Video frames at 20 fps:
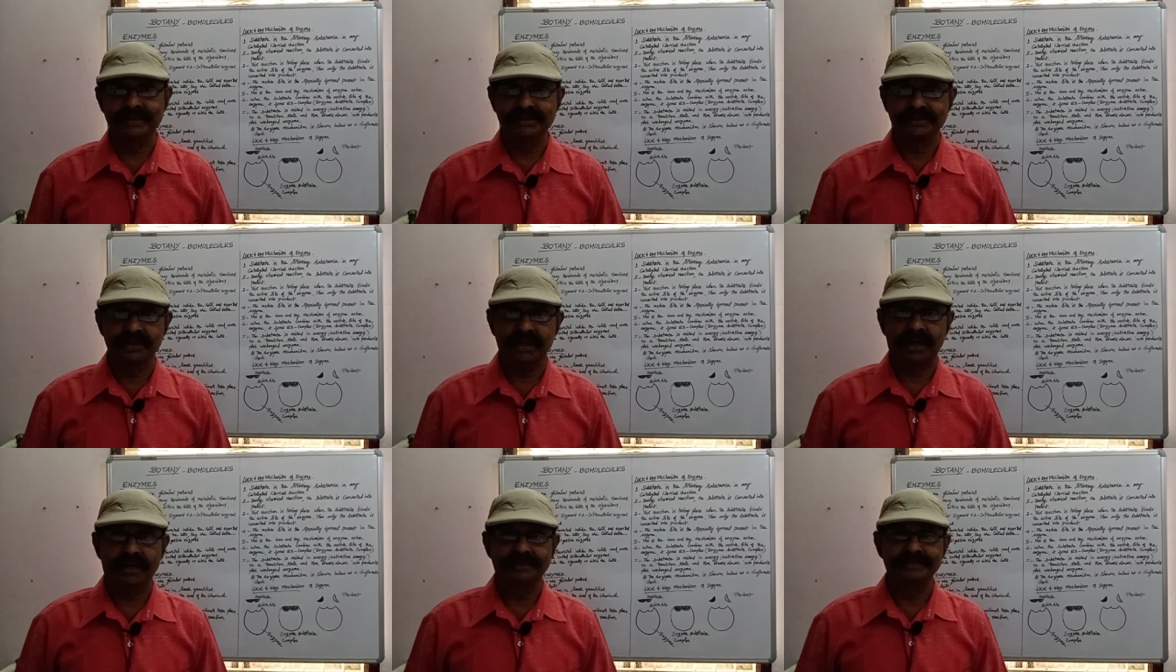
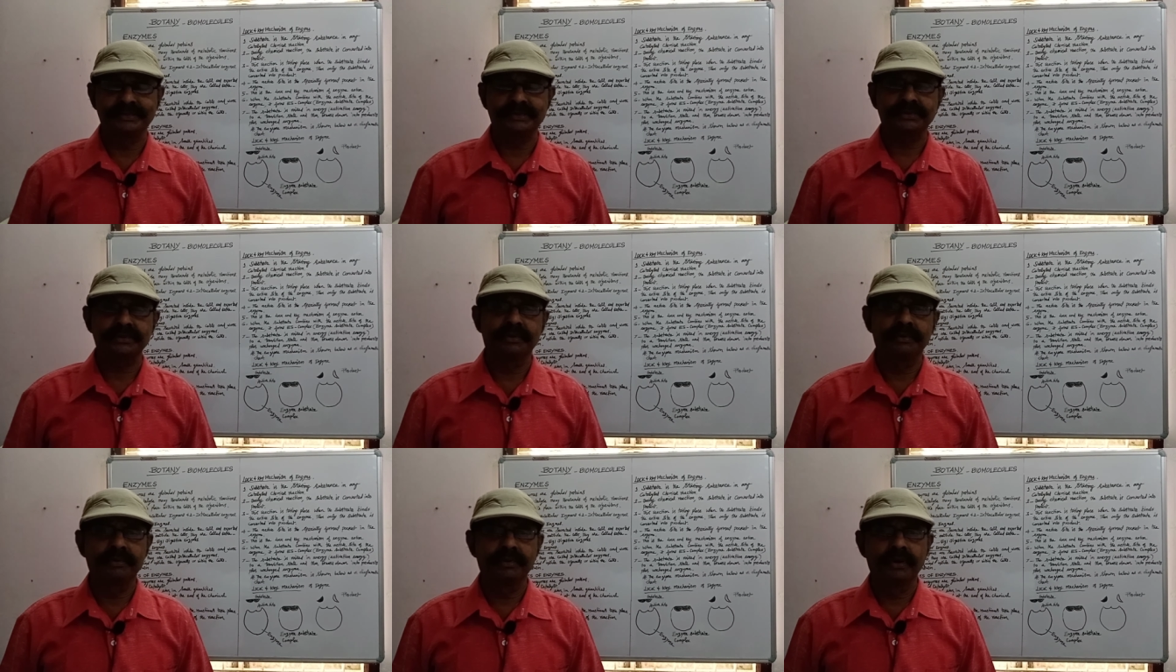enzymes.
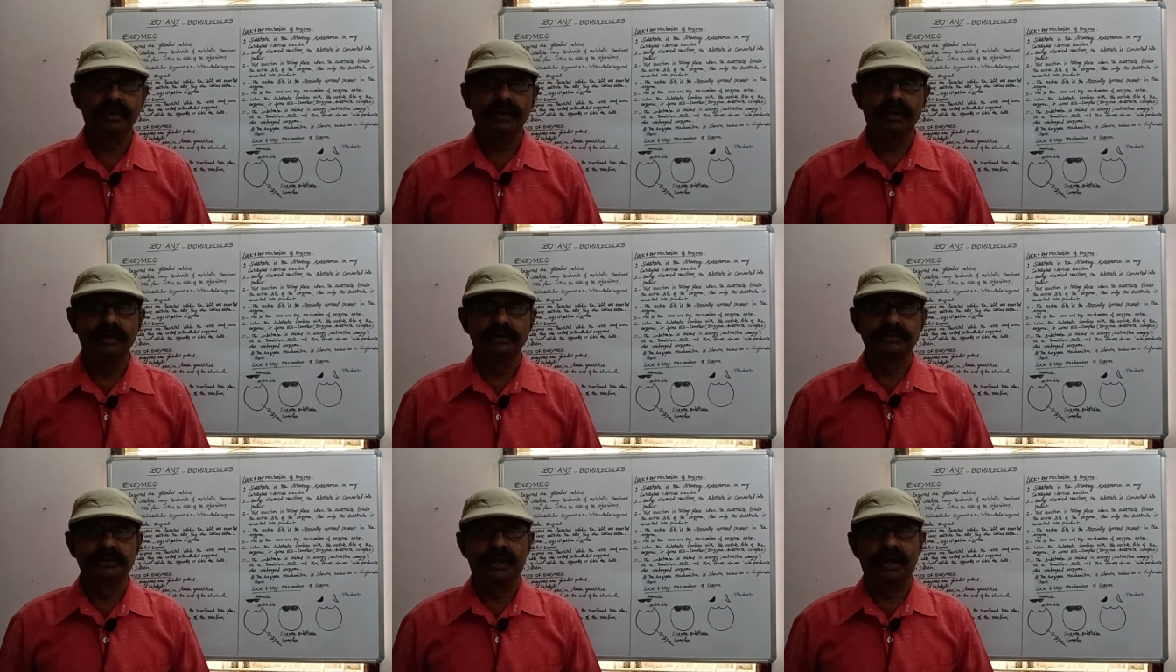
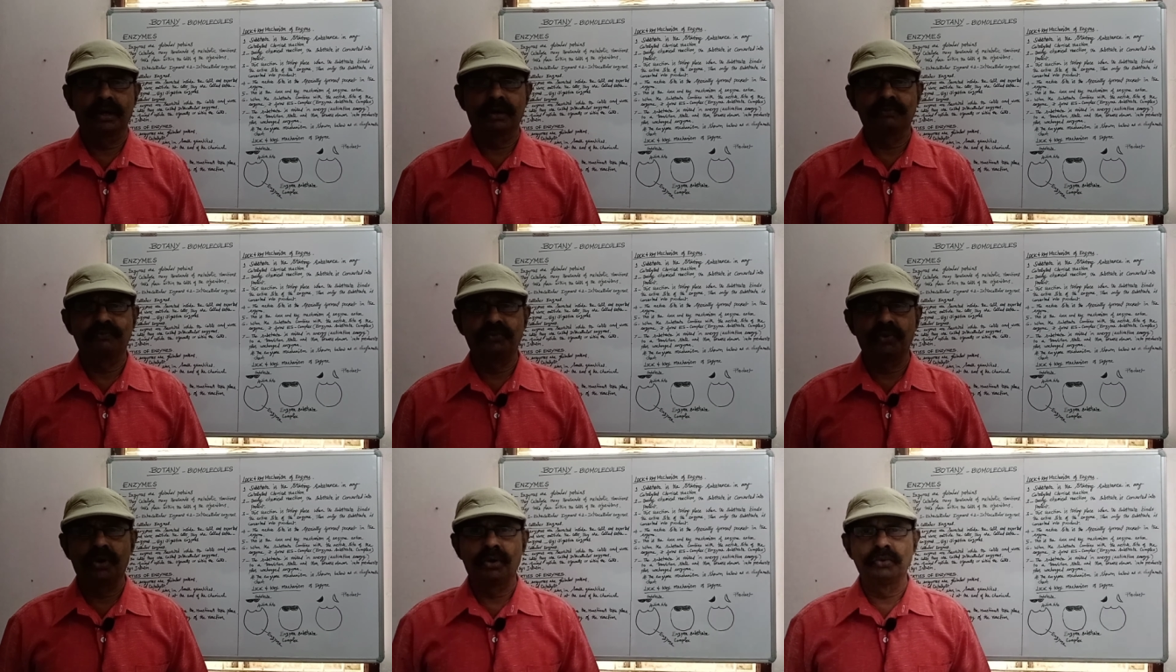They
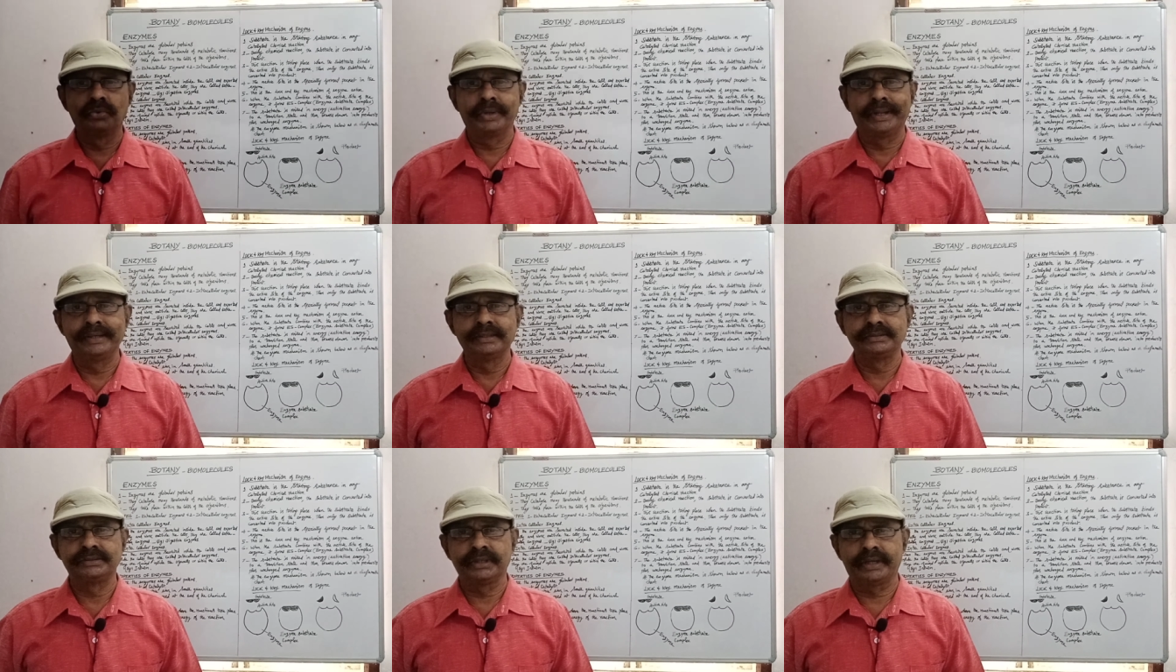are found
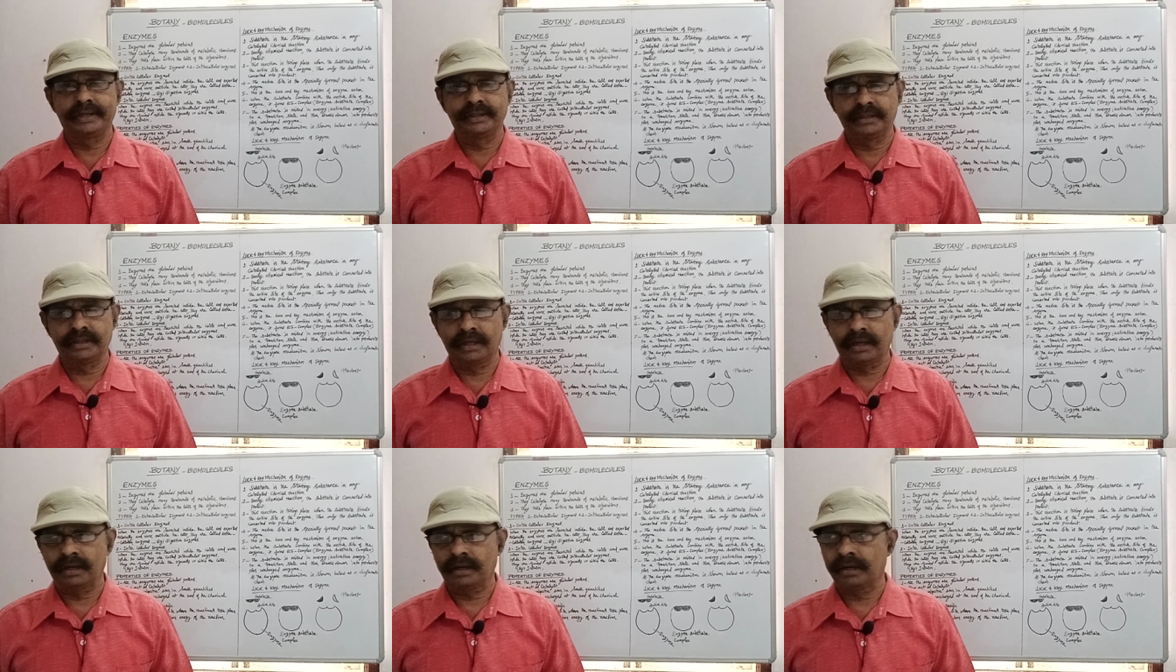inside
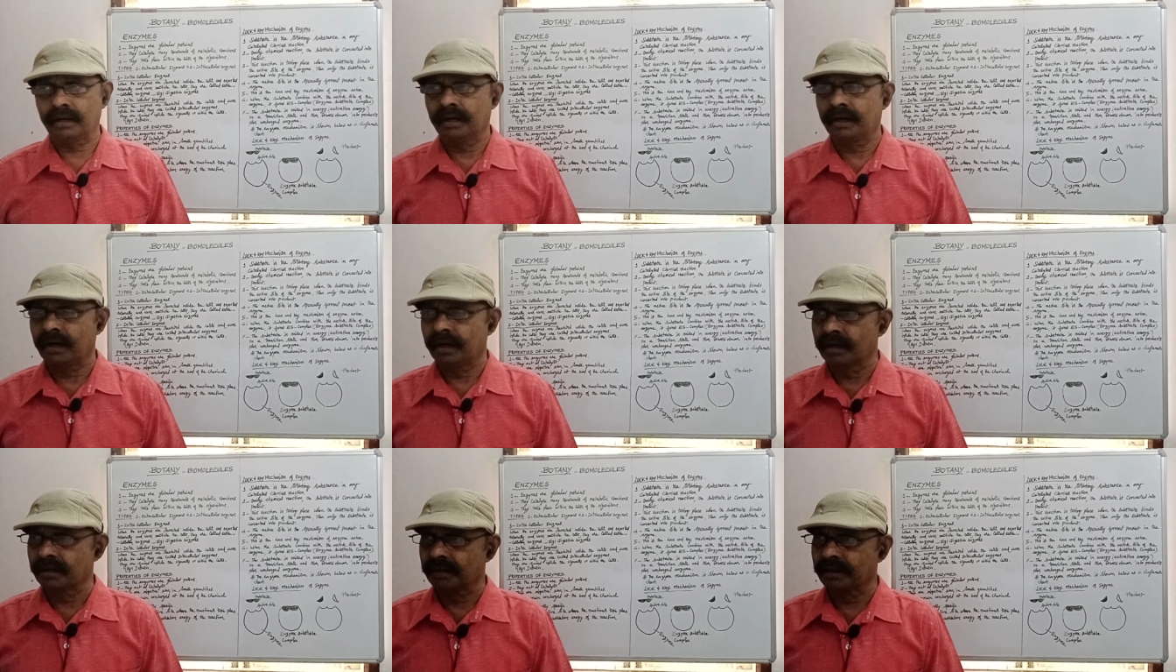the
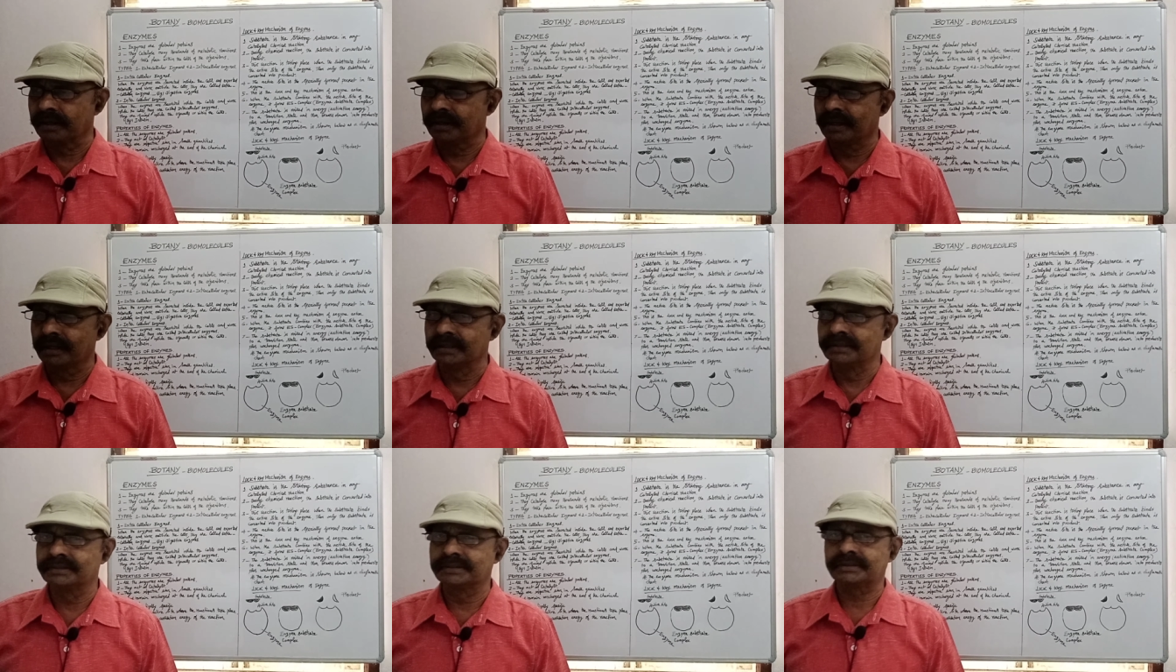
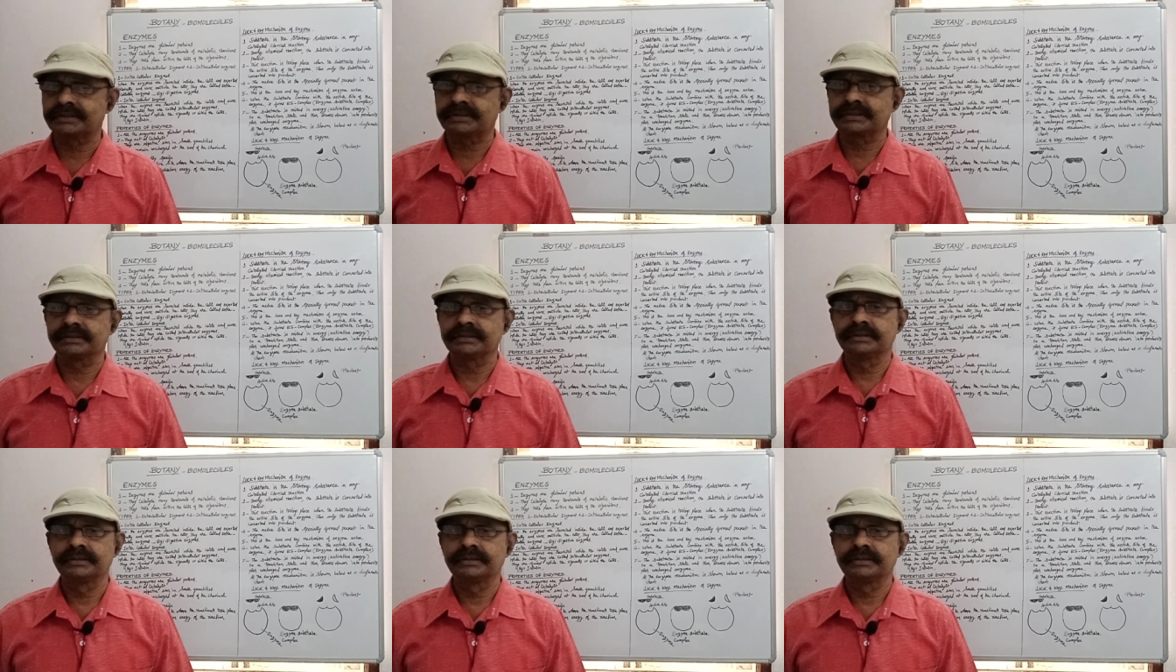organelles